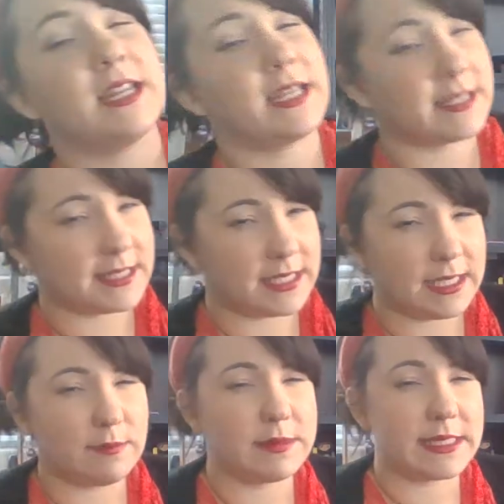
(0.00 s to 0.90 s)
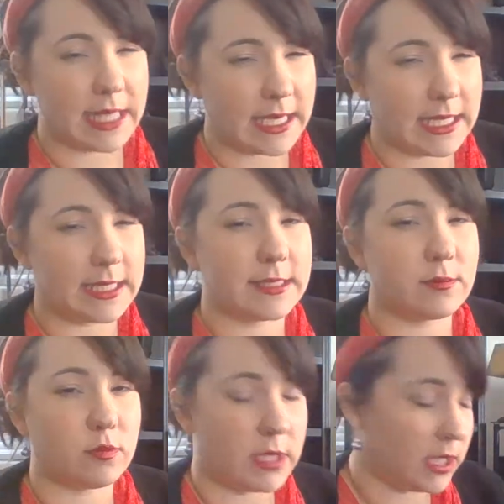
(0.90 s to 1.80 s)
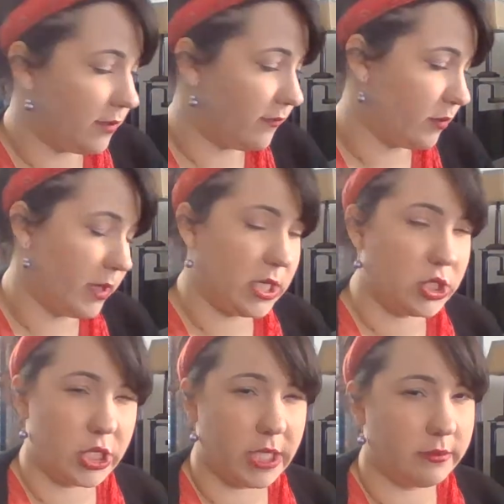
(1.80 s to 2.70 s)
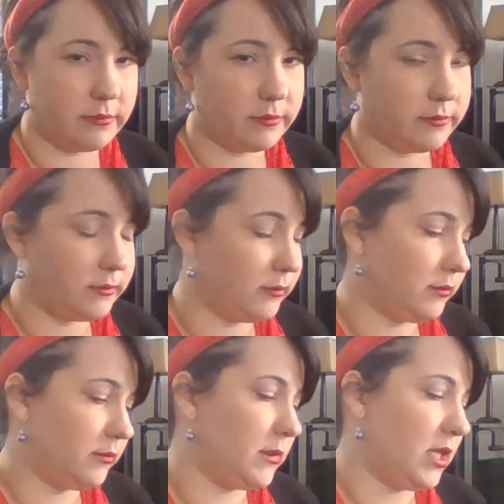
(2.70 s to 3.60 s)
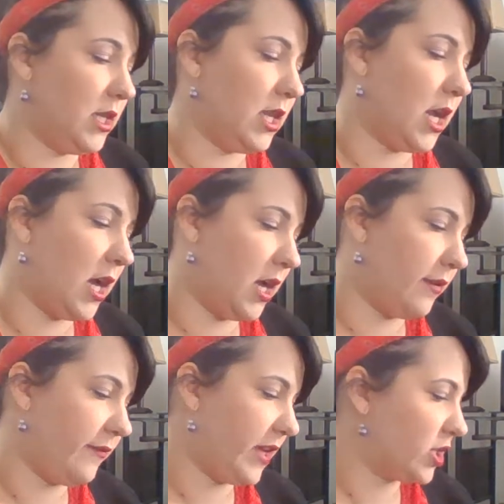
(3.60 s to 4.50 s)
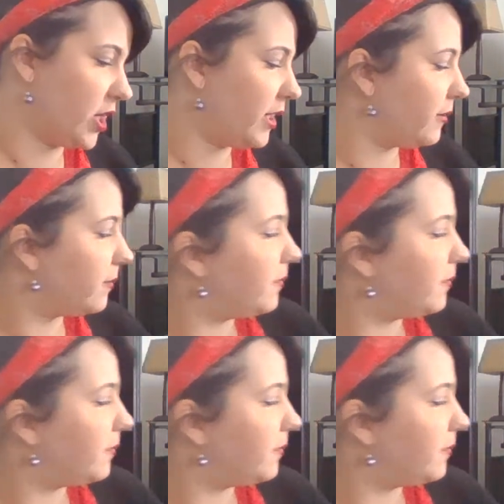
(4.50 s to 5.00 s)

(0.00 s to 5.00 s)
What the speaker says: It seems like it's real information, nonfiction.